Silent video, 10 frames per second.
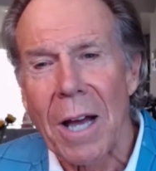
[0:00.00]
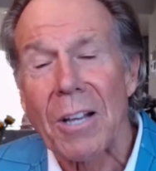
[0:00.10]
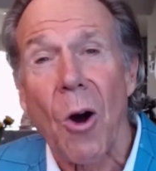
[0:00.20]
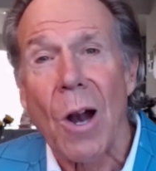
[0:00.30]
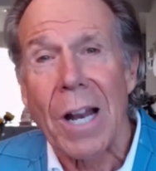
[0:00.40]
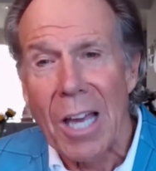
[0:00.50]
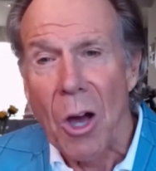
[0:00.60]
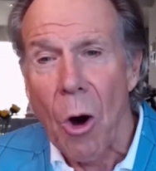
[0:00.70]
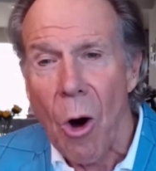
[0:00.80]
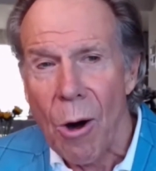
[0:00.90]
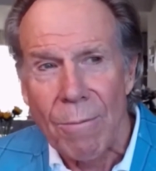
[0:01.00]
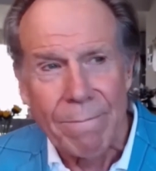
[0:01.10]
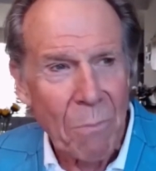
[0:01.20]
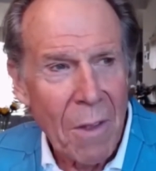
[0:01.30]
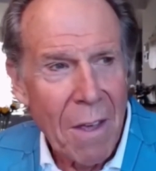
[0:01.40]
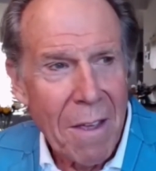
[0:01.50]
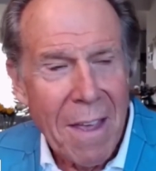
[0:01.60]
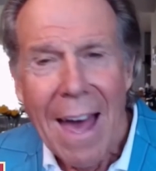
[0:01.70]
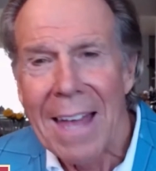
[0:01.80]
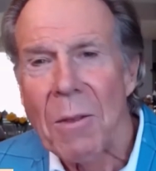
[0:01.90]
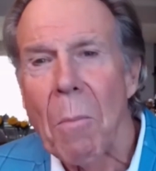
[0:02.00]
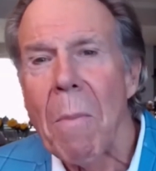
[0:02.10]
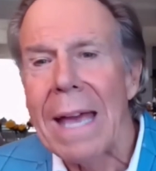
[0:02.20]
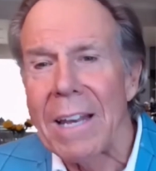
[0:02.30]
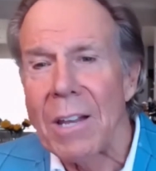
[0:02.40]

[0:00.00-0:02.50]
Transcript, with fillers: at Carnegie Hall, and the main